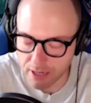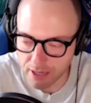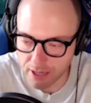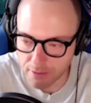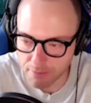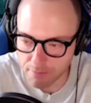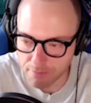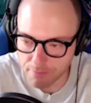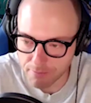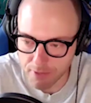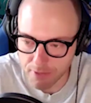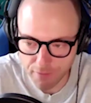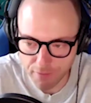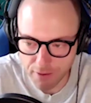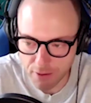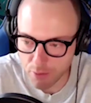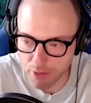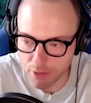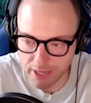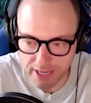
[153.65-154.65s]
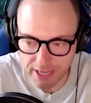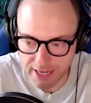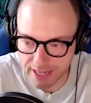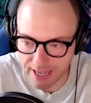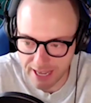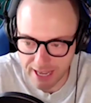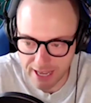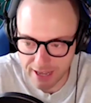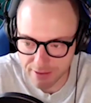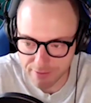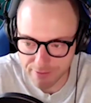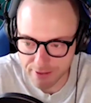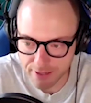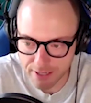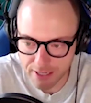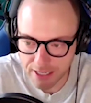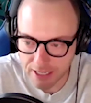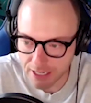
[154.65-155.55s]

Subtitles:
I think we're going to have